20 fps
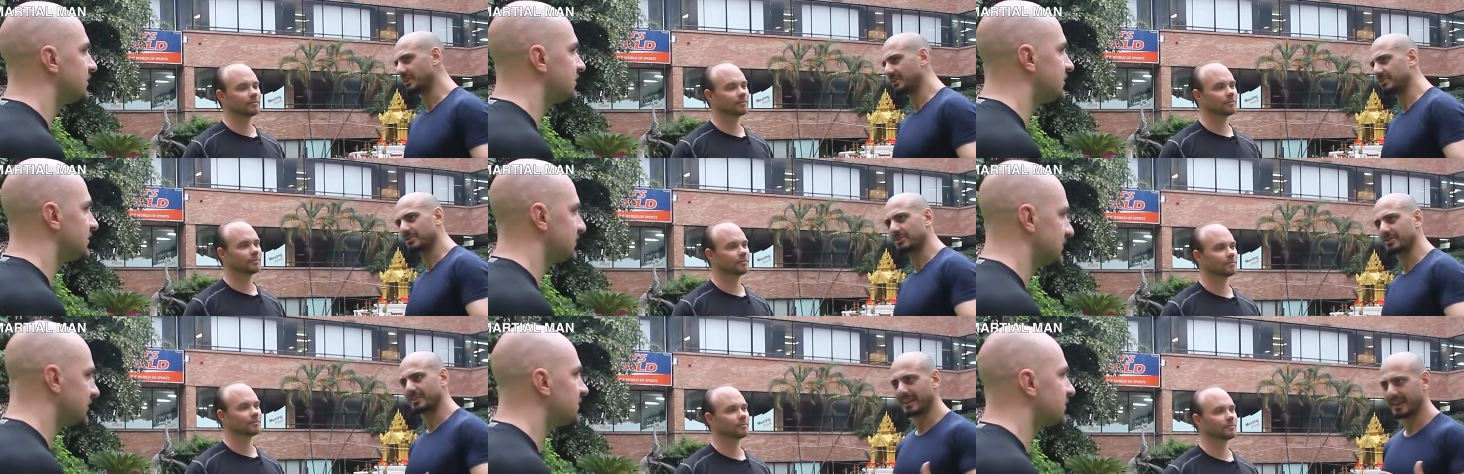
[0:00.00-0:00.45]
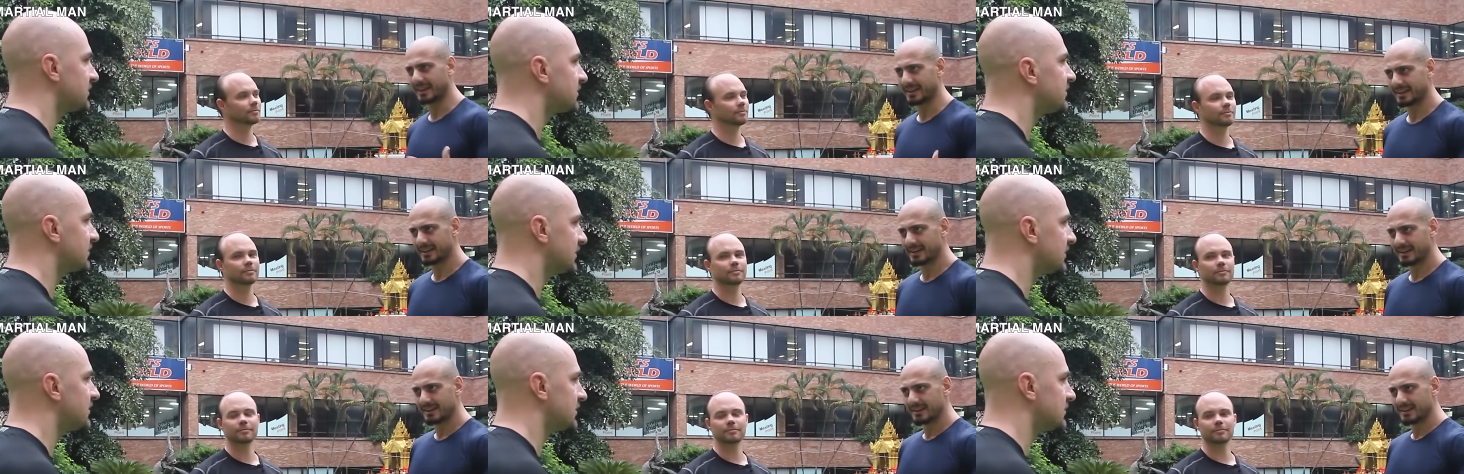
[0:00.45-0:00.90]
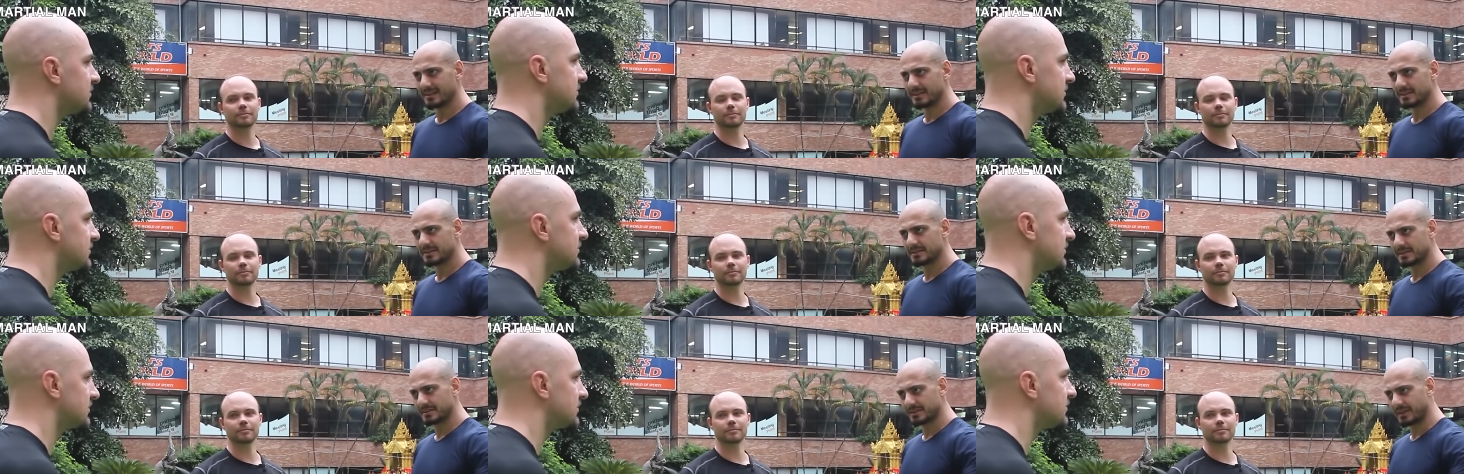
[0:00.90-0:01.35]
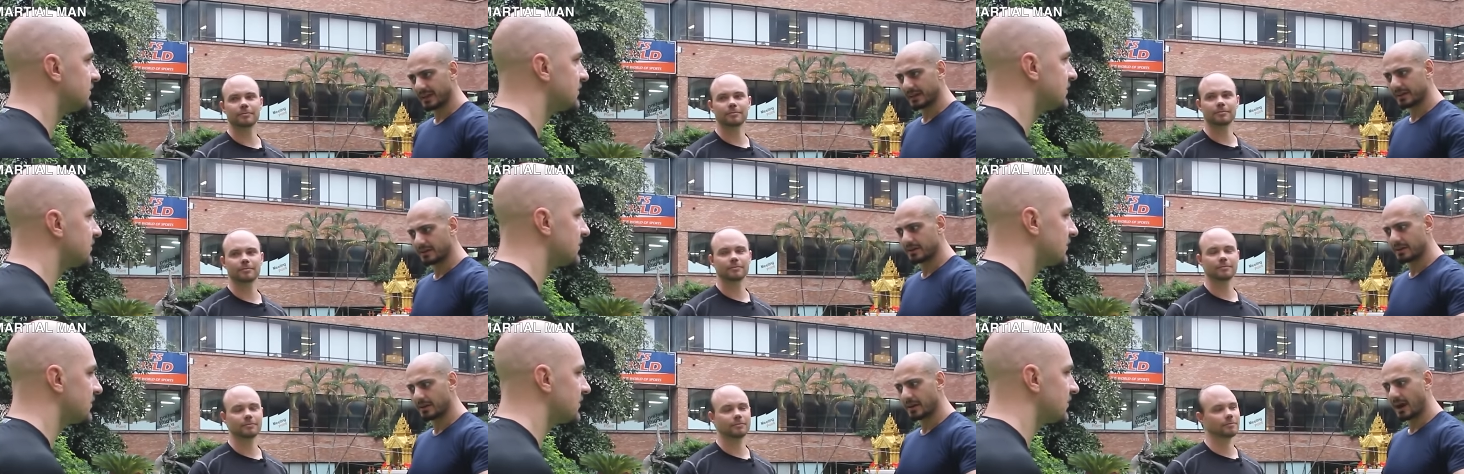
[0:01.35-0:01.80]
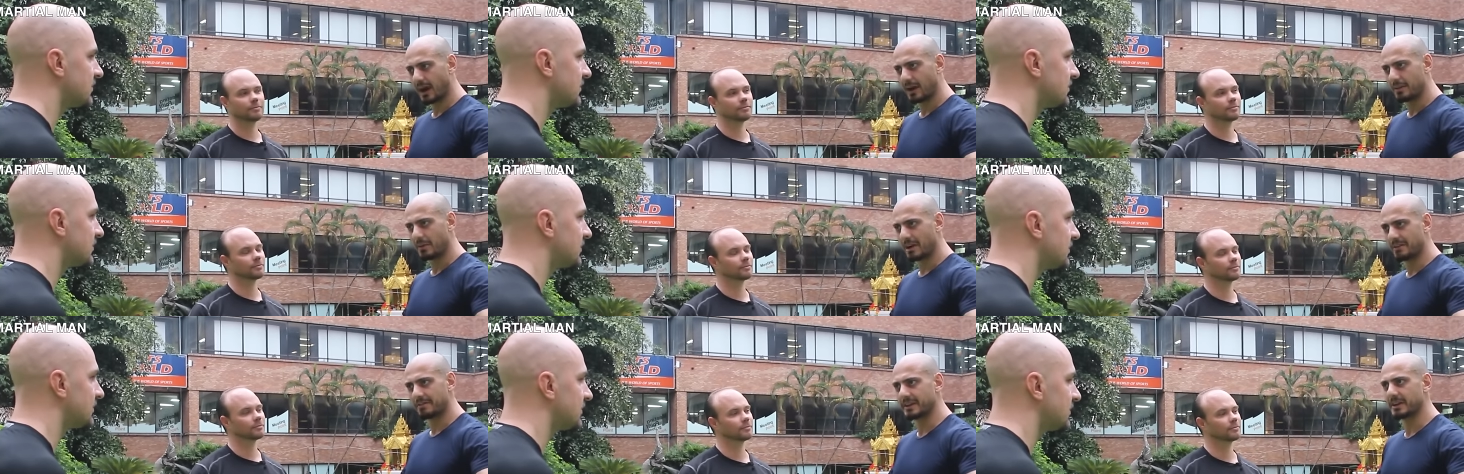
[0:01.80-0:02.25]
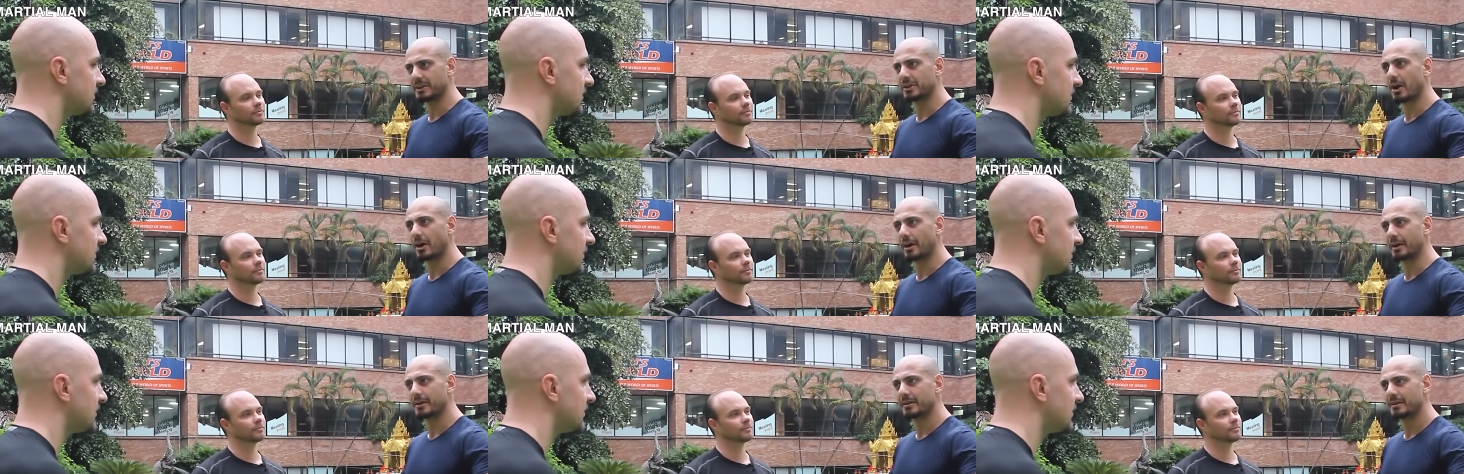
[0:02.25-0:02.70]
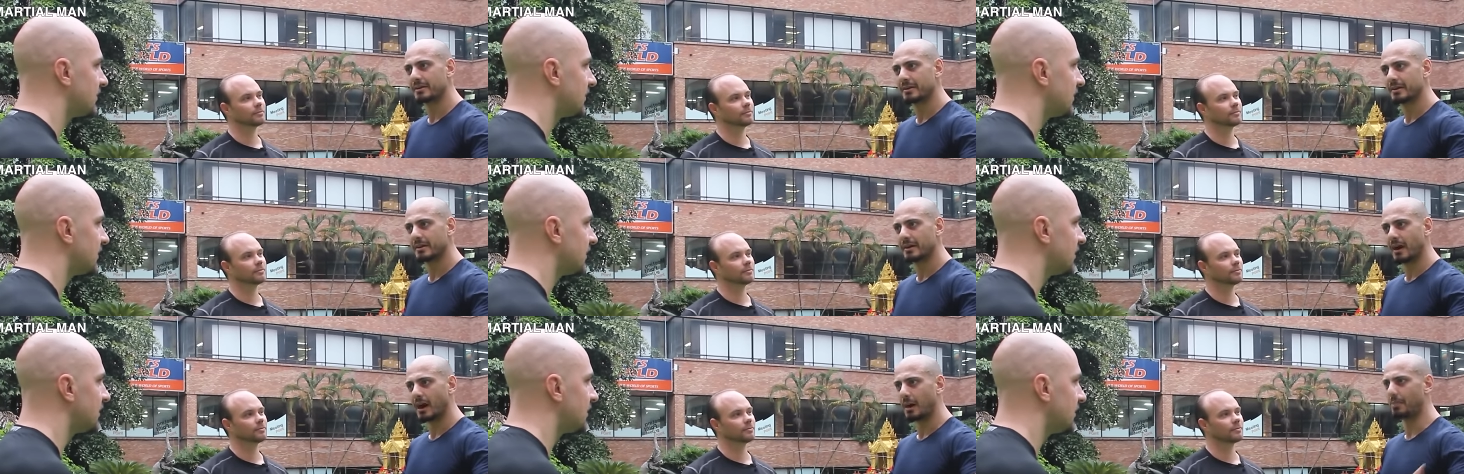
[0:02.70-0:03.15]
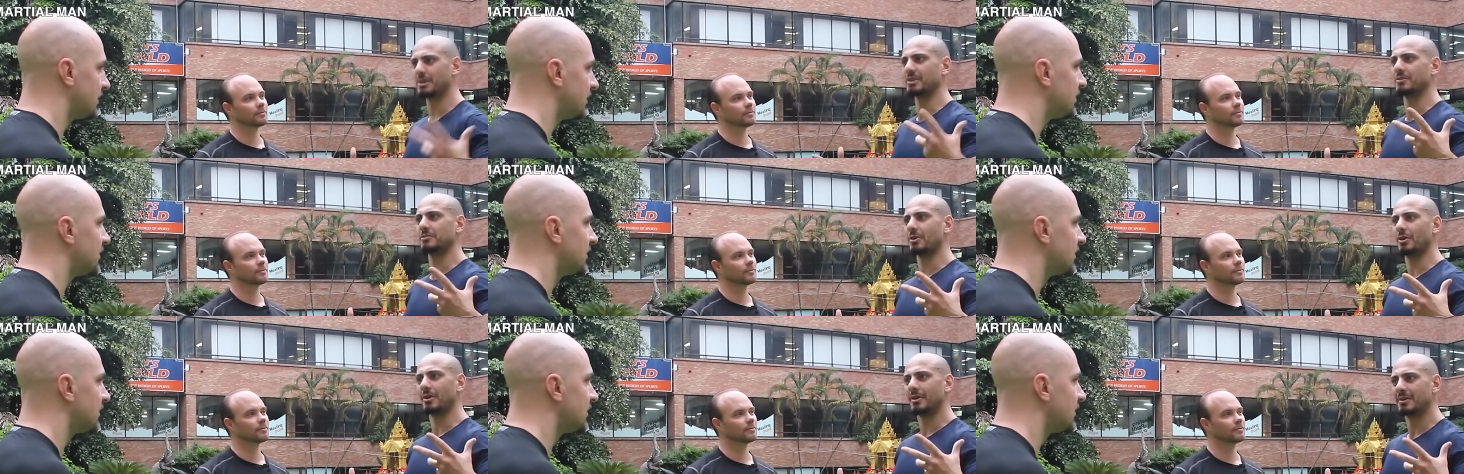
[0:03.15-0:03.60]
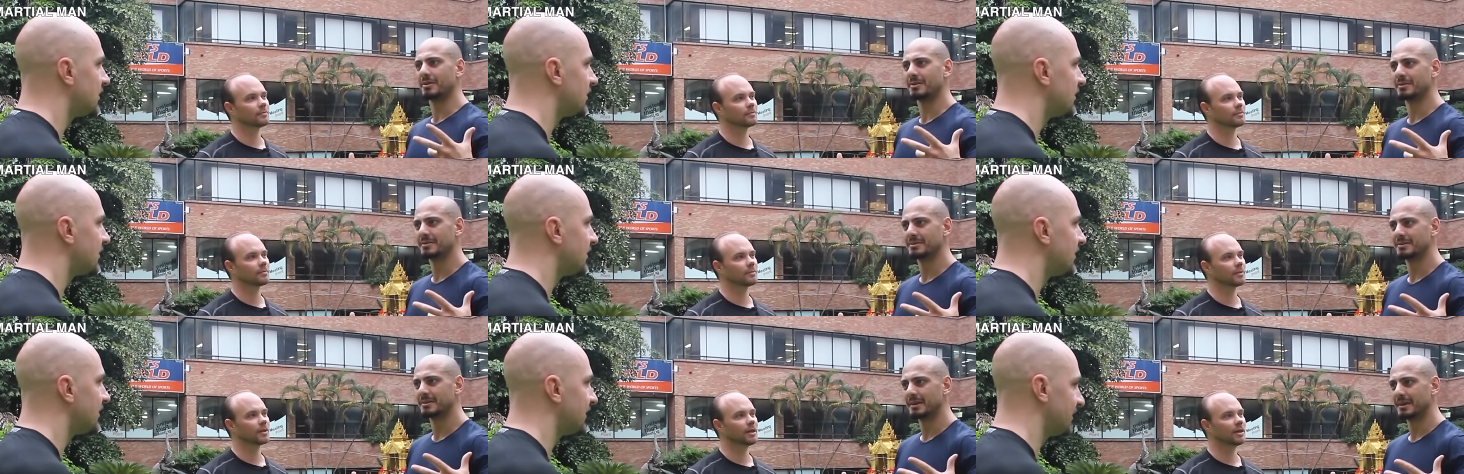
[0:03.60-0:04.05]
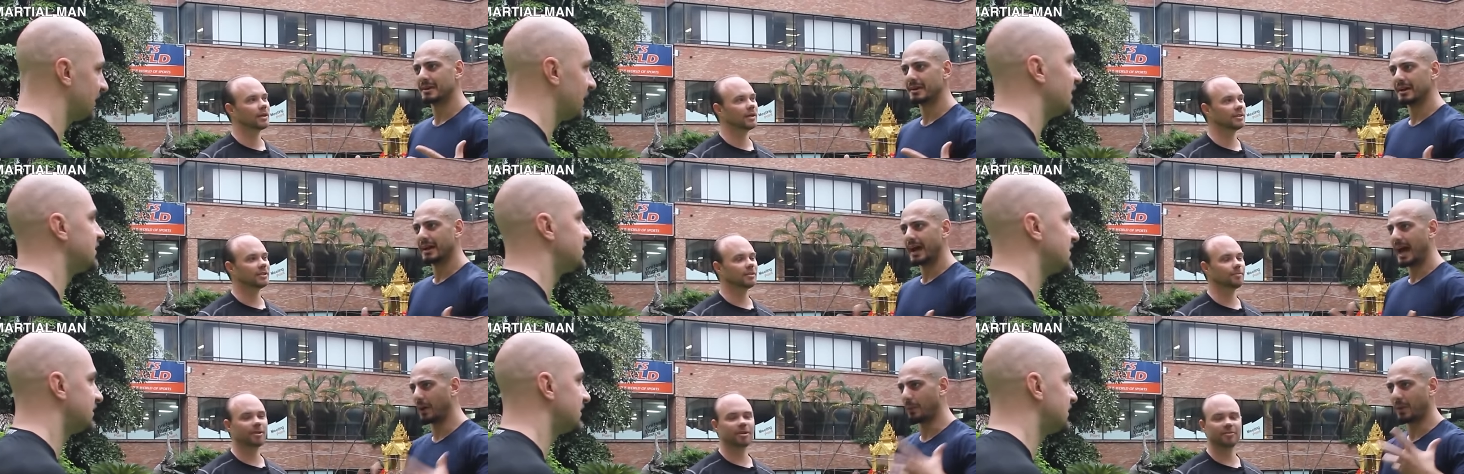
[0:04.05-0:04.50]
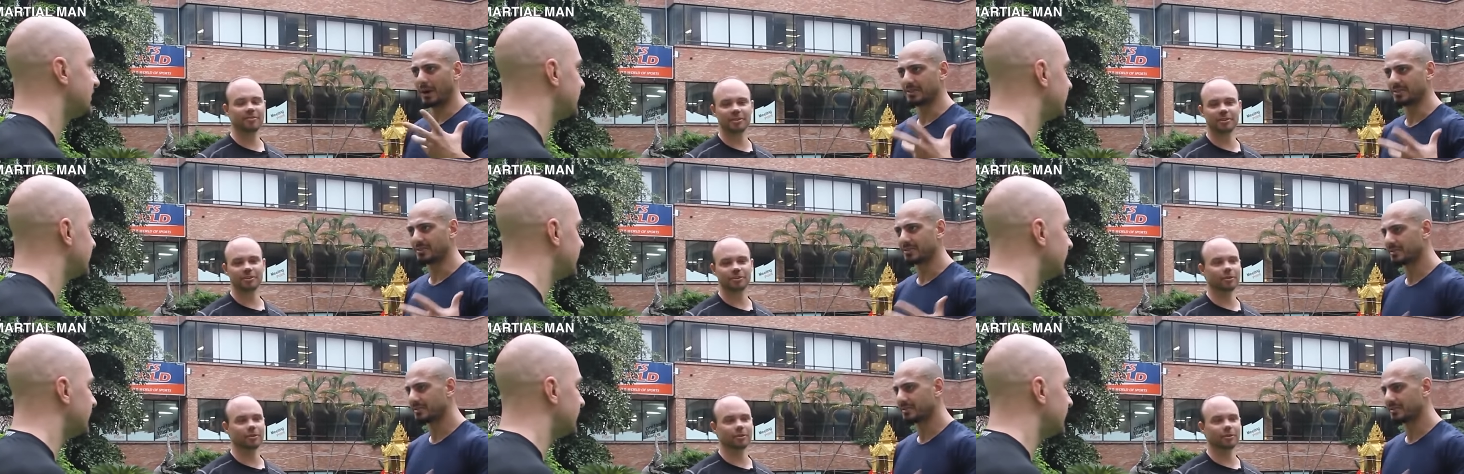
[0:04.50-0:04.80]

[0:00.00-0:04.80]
Speaker 1: it this? Was it that? It's just like my feet are gone. I'm on the floor. It's a perfect